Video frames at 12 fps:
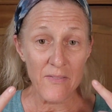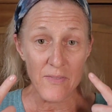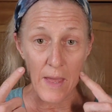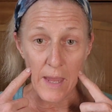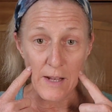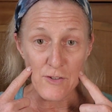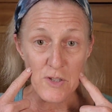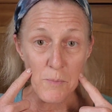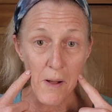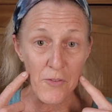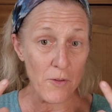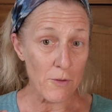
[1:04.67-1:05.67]
the age
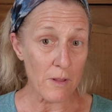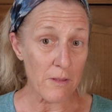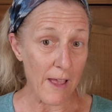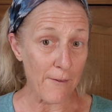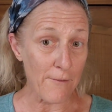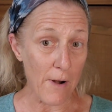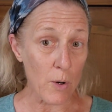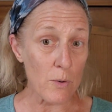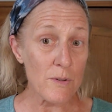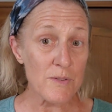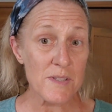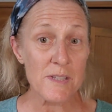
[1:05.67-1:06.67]
spots that look like
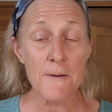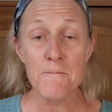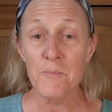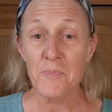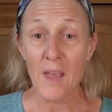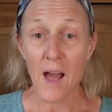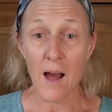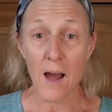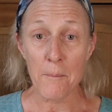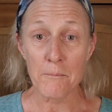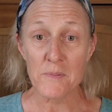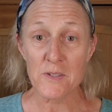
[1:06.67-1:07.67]
freckles.
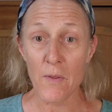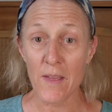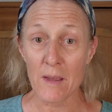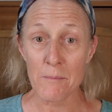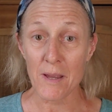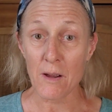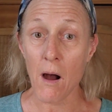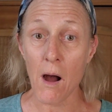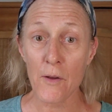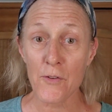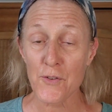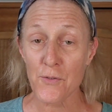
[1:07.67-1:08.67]
So they can be
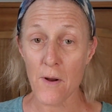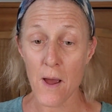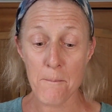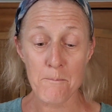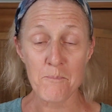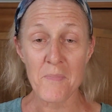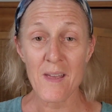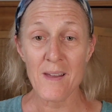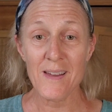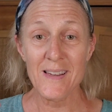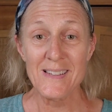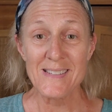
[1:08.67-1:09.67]
caused from
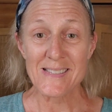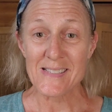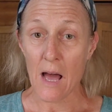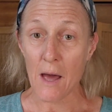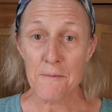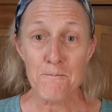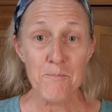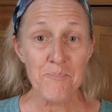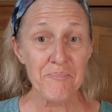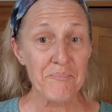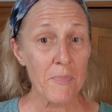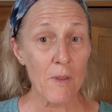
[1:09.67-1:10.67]
sun,
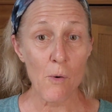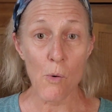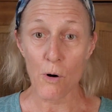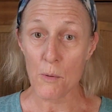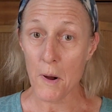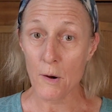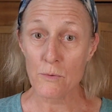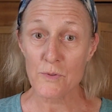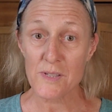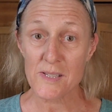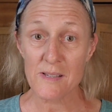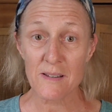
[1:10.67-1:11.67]

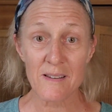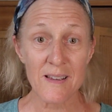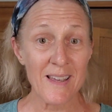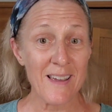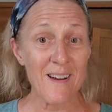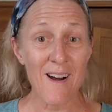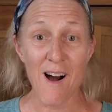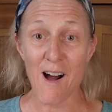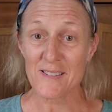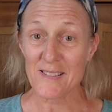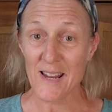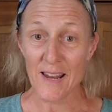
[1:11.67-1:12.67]
hormones,
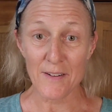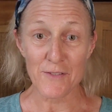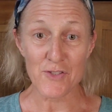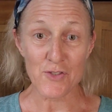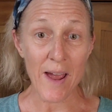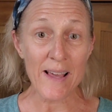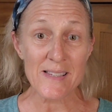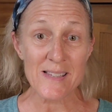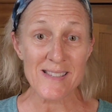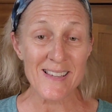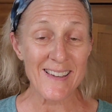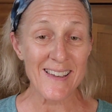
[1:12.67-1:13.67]
oxidative
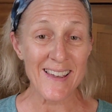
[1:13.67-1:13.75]
stress,